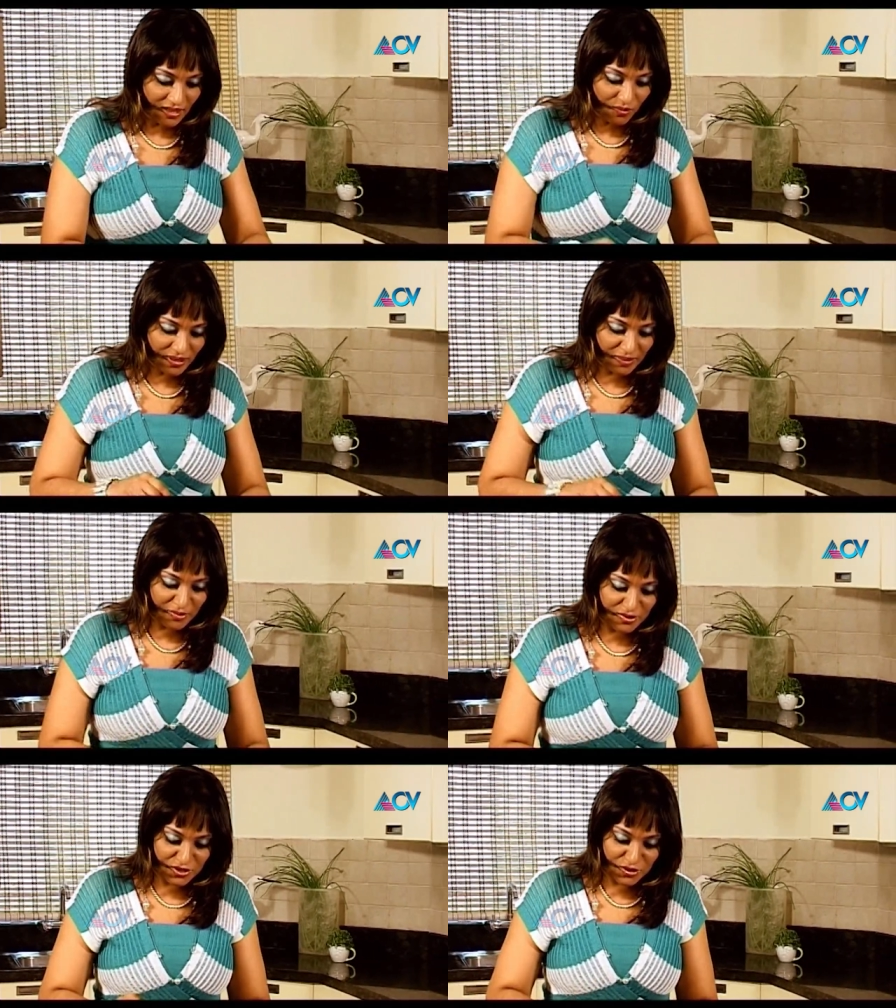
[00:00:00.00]
Now what I'm
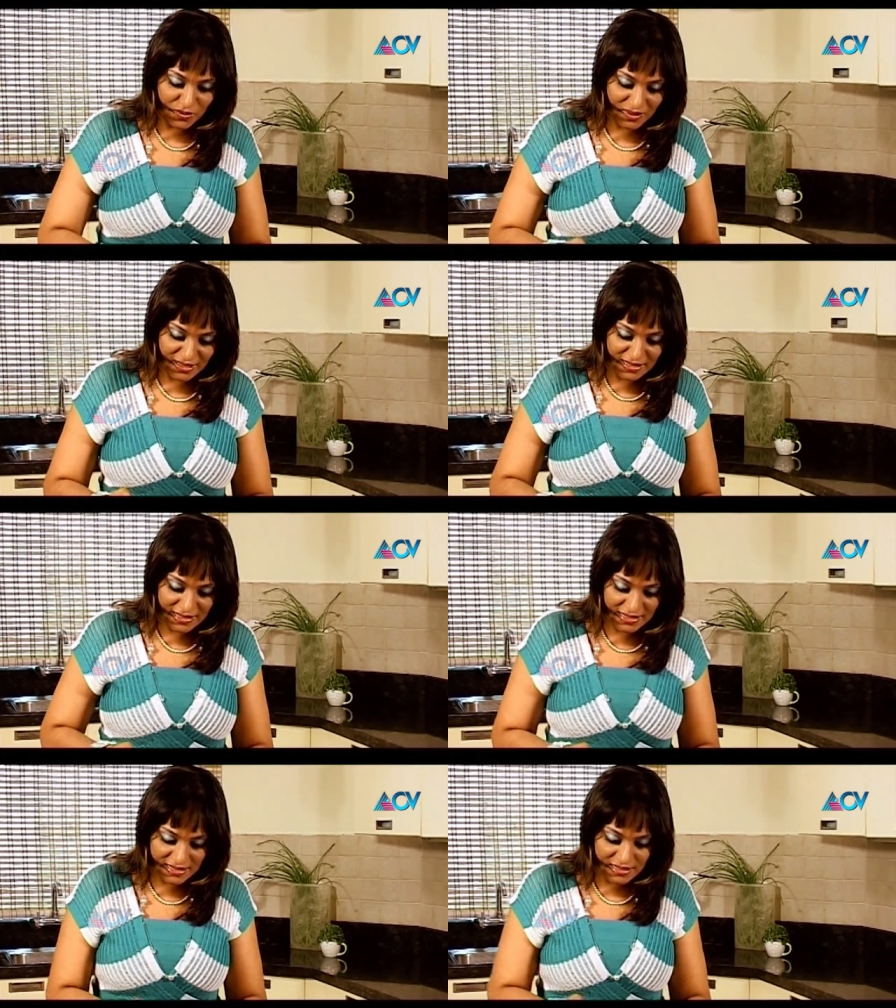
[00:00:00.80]
going to do
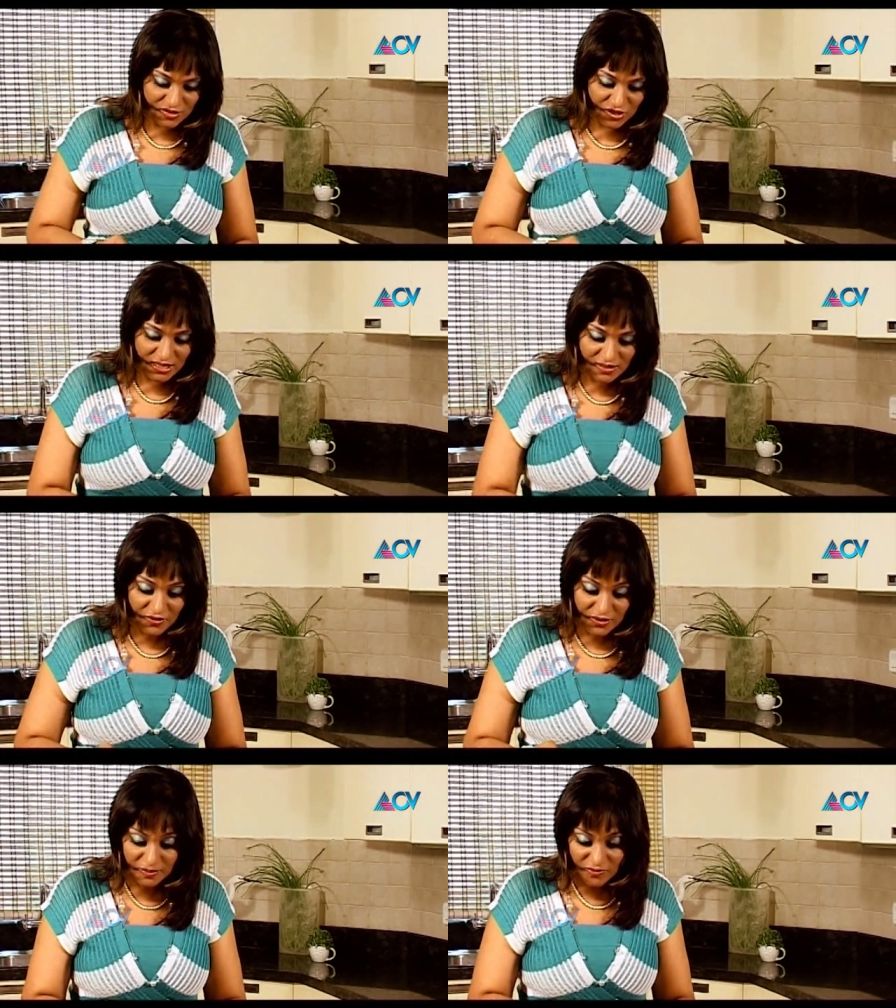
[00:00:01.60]
is
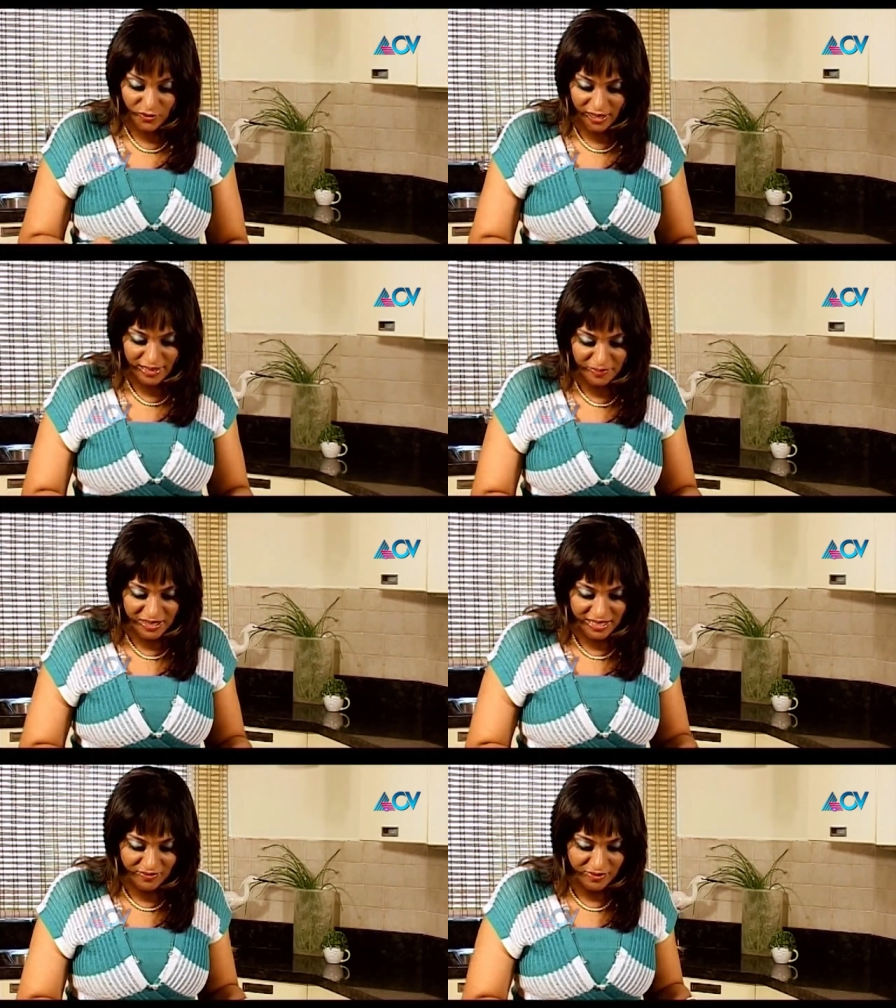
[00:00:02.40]
transfer it. Before that, let
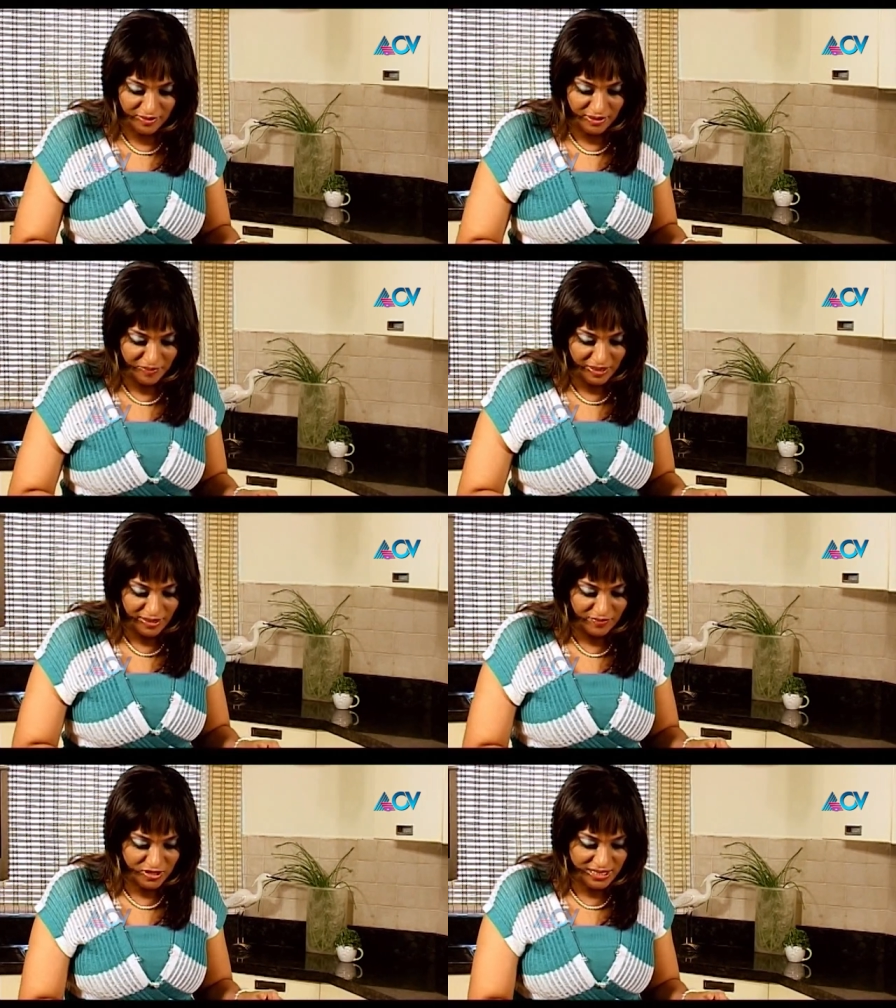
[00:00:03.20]
me give, let me
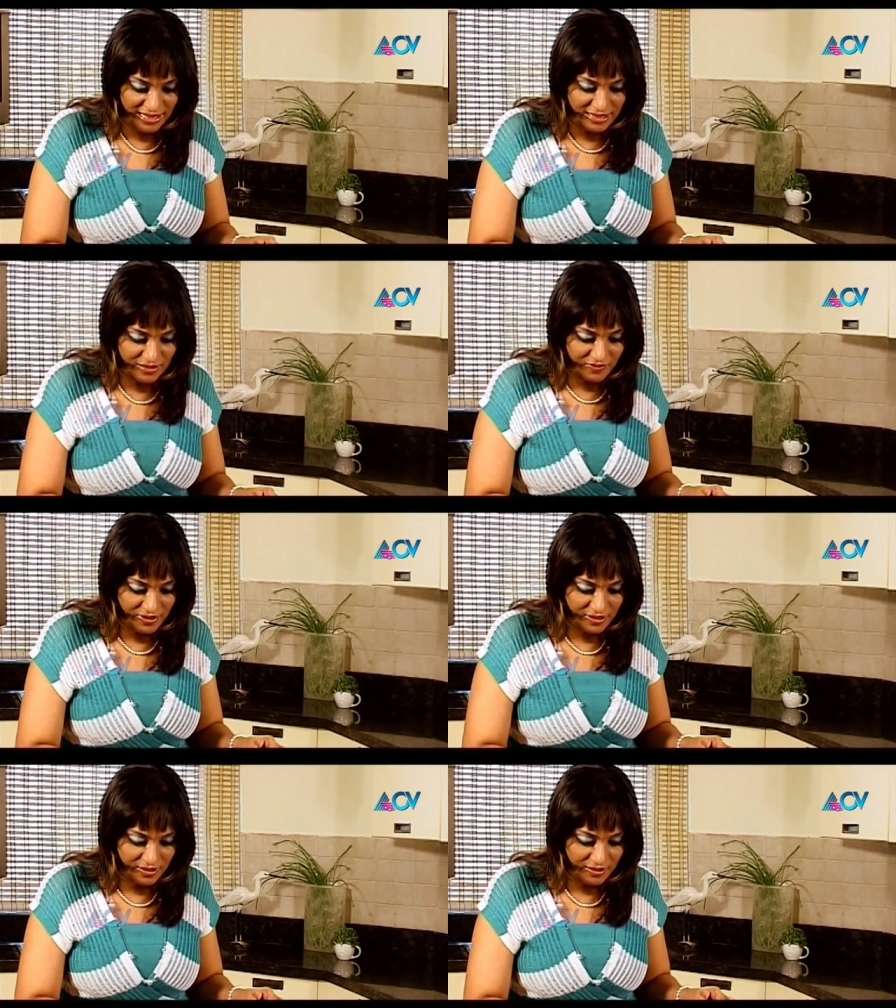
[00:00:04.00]
have a taste of
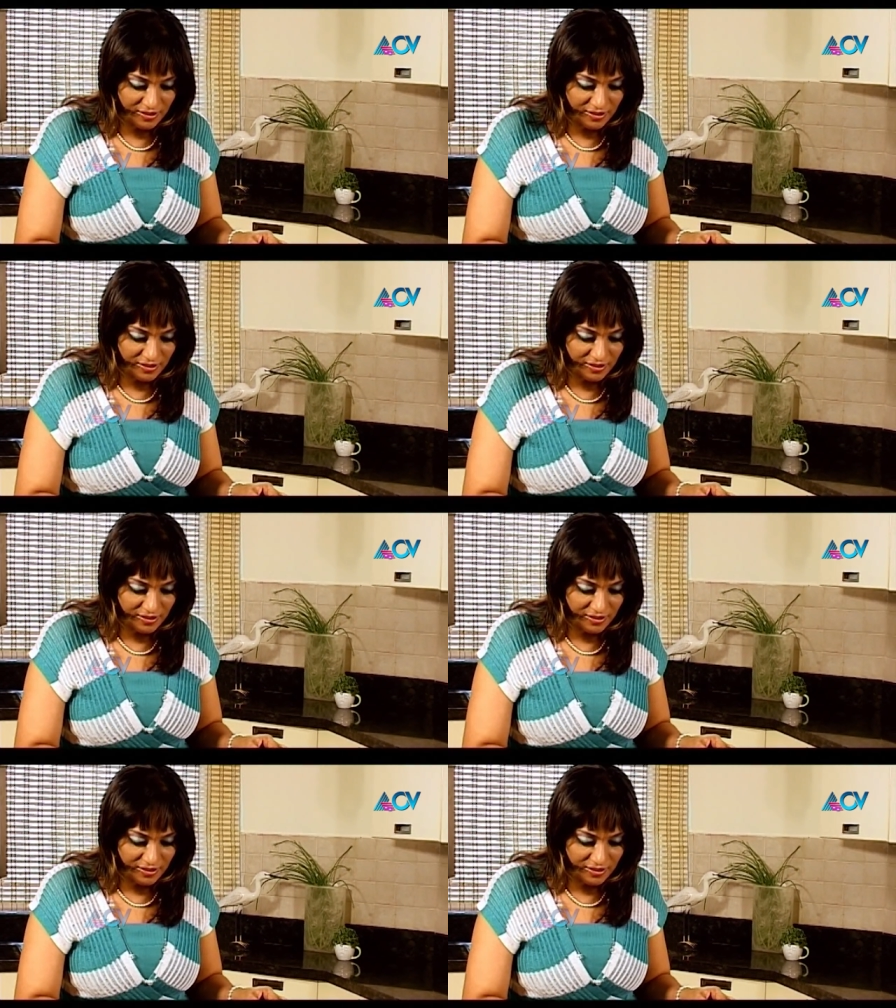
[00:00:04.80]
it.